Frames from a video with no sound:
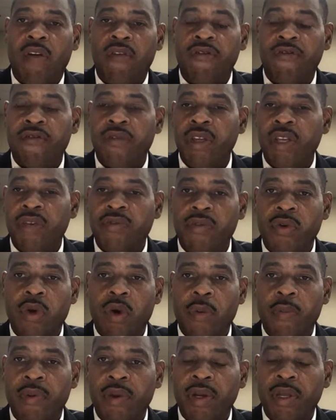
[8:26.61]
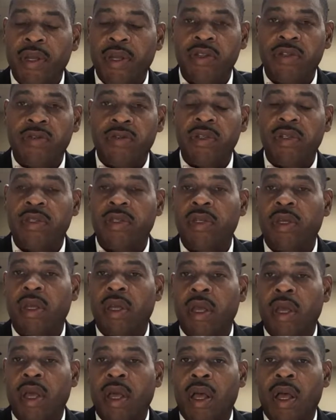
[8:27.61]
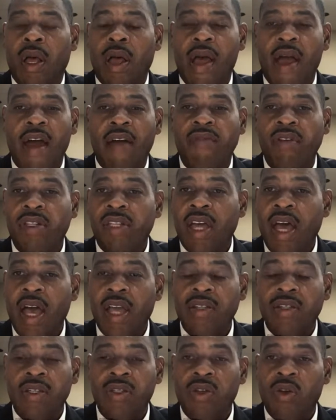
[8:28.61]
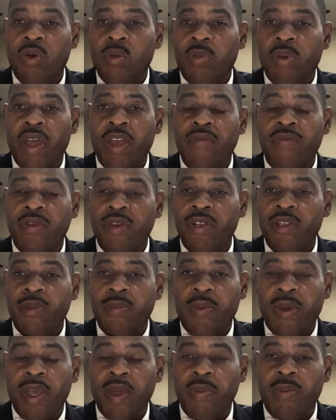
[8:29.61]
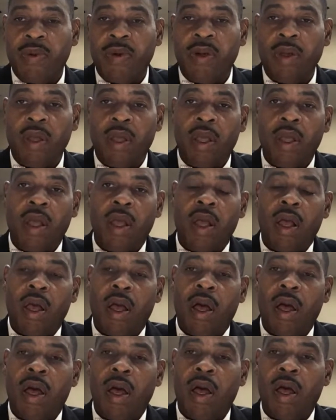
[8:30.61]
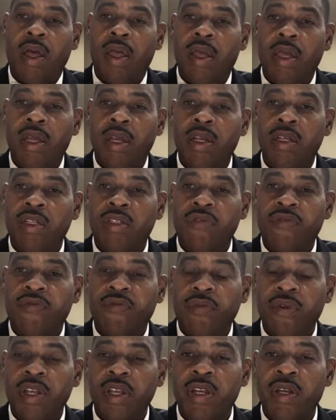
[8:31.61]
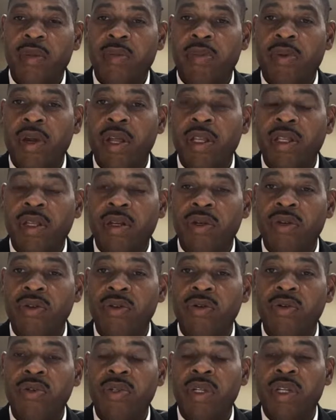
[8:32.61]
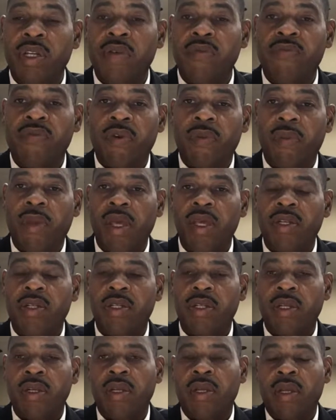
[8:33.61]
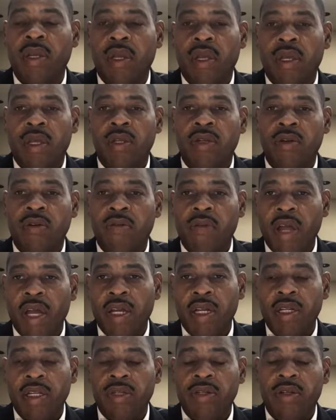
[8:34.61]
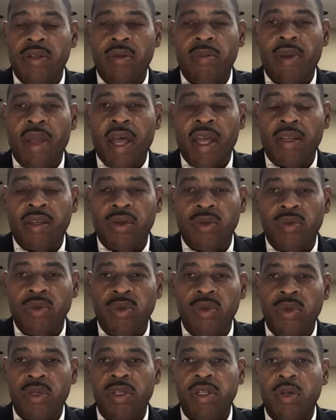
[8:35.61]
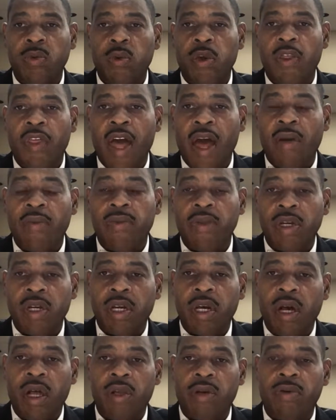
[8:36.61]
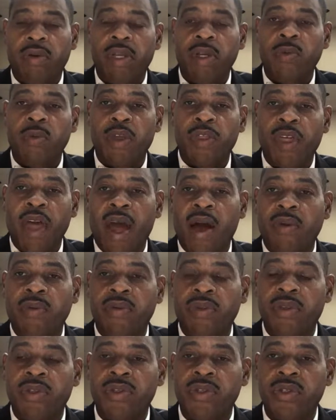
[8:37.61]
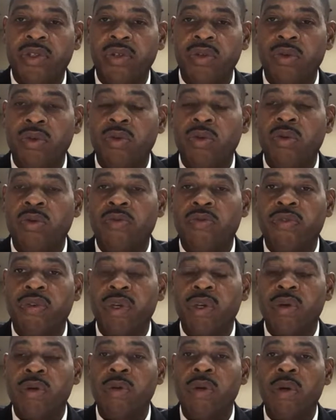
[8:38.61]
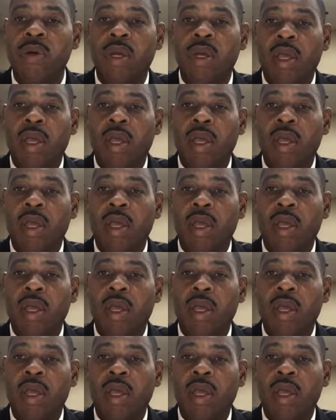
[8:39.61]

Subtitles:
free of corporate interests. Advertisers don't pay for this paper. It is free to bring the news and information directly to the Black community without the coloring, without the skewed view